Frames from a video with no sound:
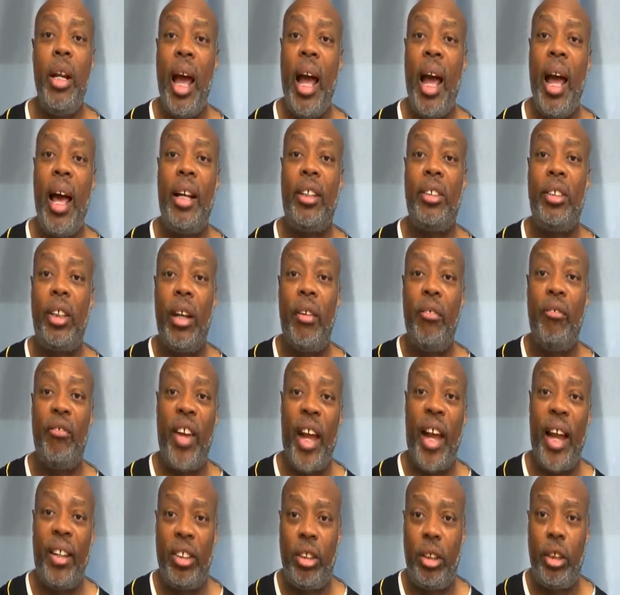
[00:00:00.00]
has
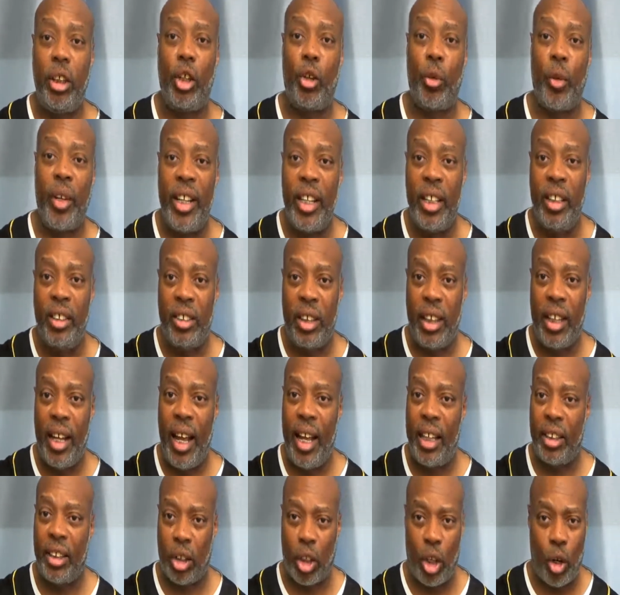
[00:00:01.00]
advanced degrees and
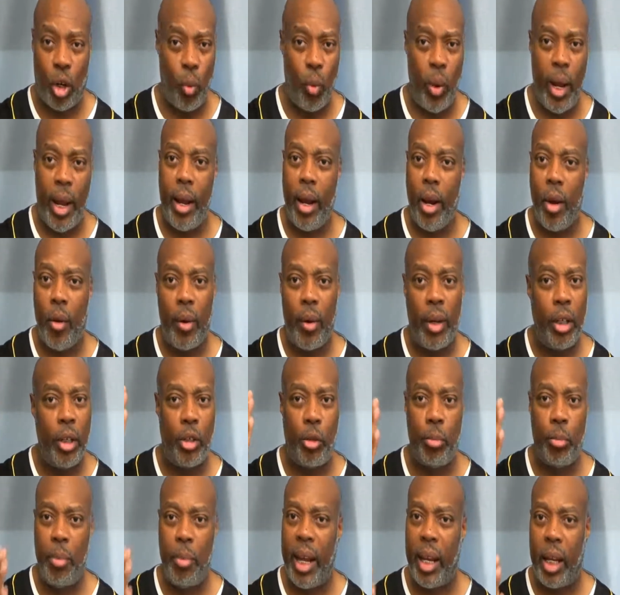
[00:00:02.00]
has a career and
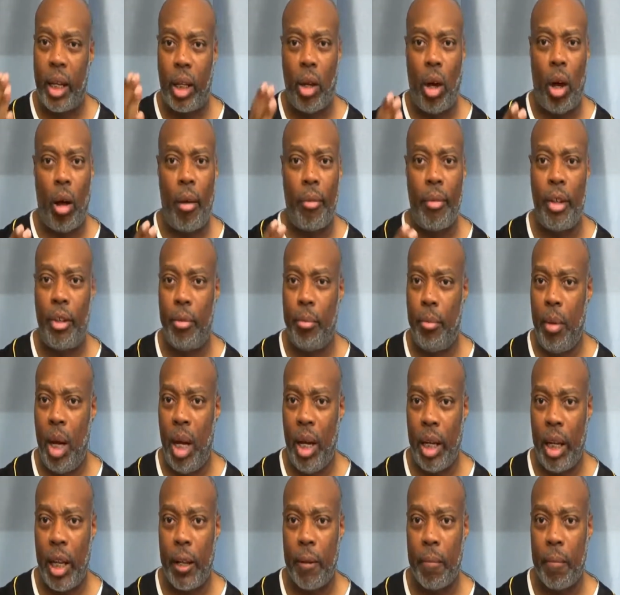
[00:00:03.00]
is making all this money.